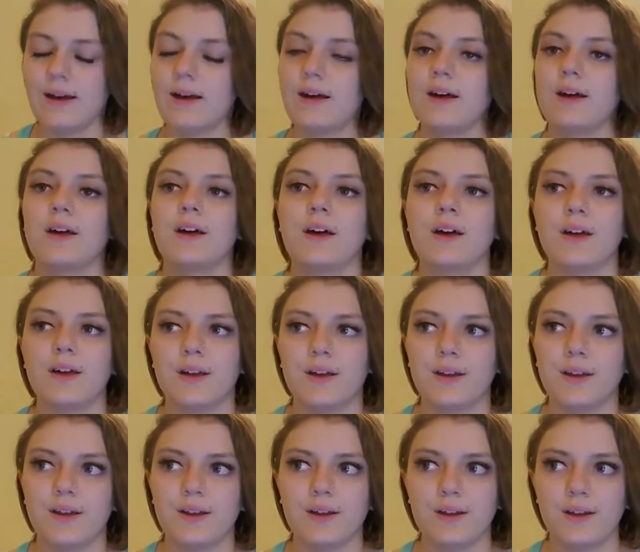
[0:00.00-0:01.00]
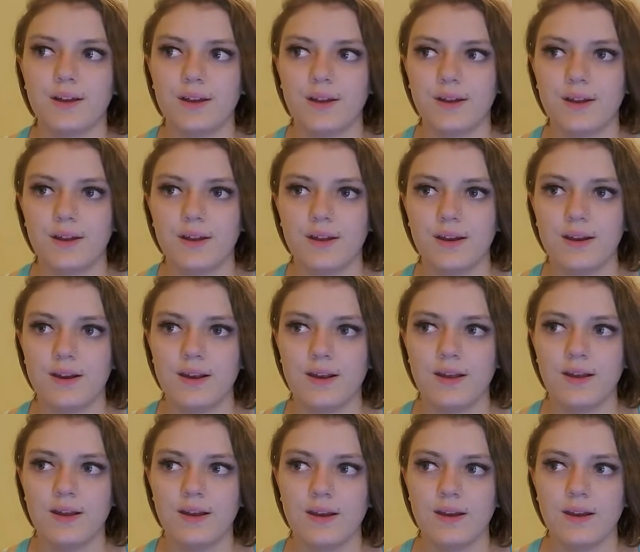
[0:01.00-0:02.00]

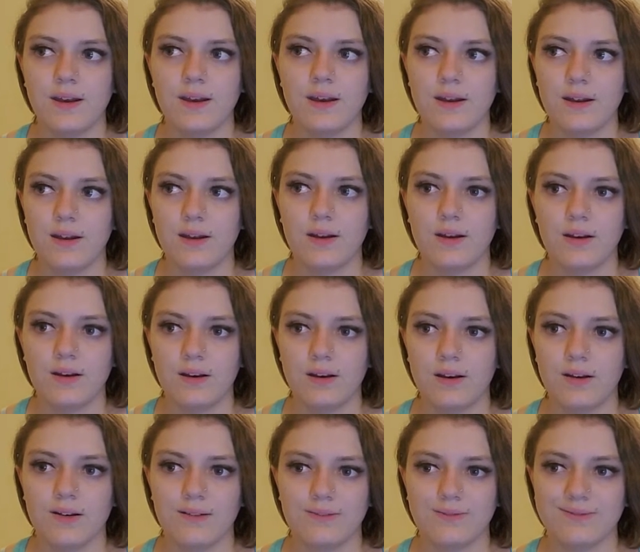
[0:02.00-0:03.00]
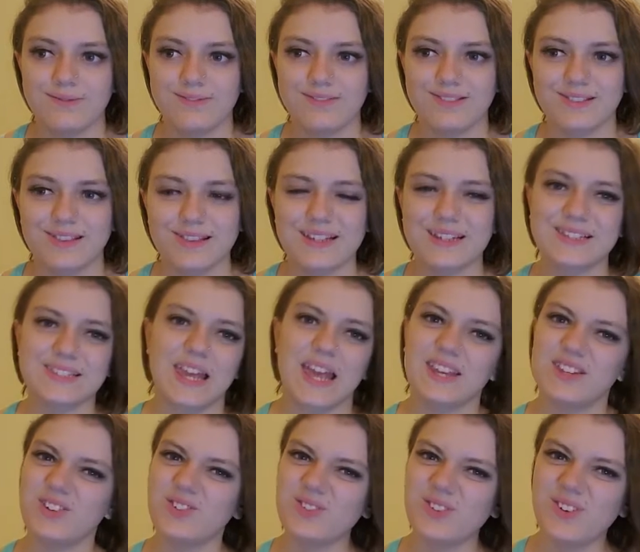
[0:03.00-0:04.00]
gosh, I
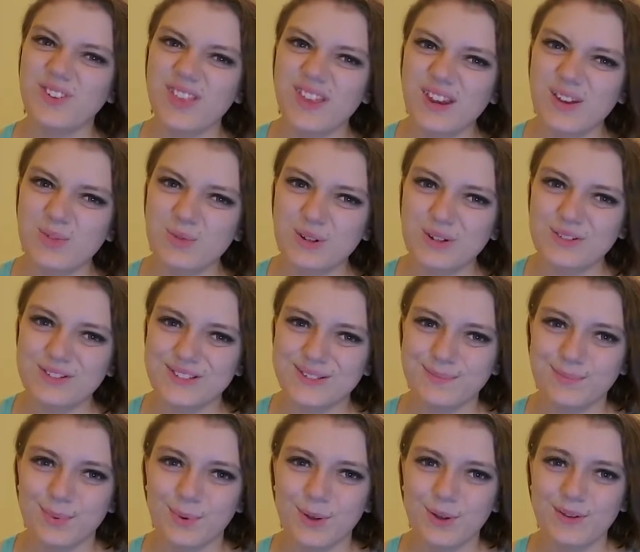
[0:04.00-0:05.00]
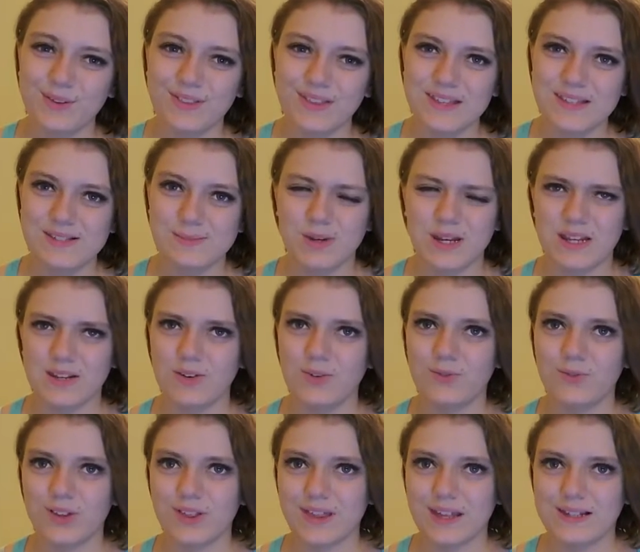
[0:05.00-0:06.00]
don't know that I want to spoil this, but I
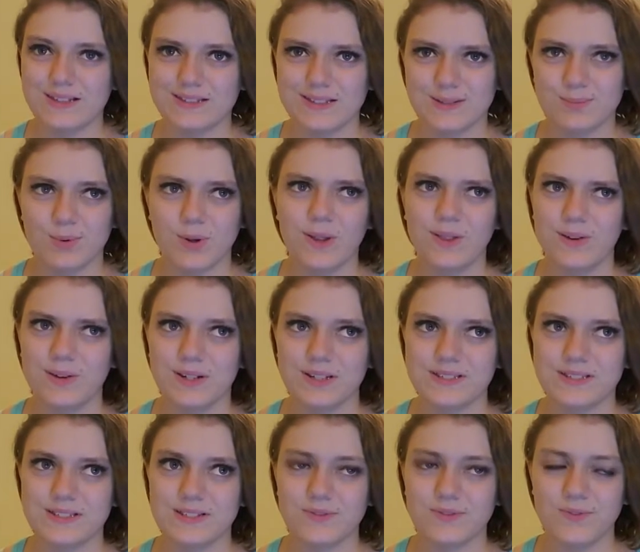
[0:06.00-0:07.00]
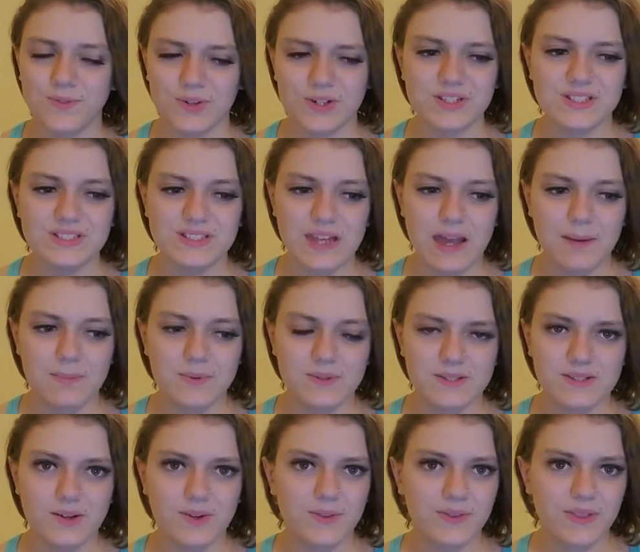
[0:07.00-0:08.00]
don't feel like it's a spoiler because it's first
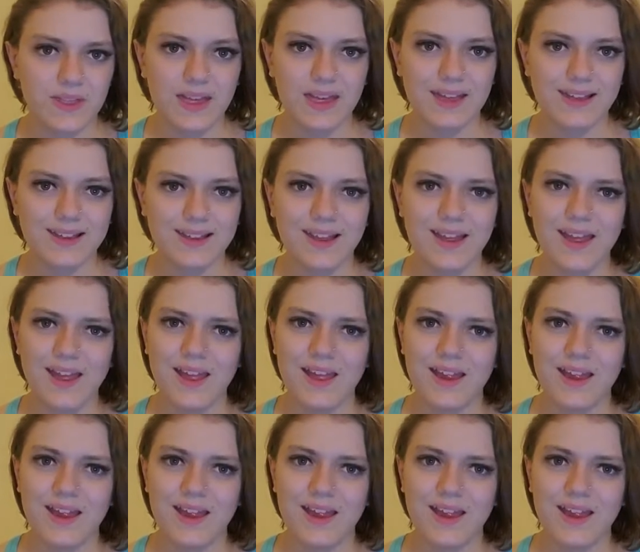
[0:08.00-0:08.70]
episode thing.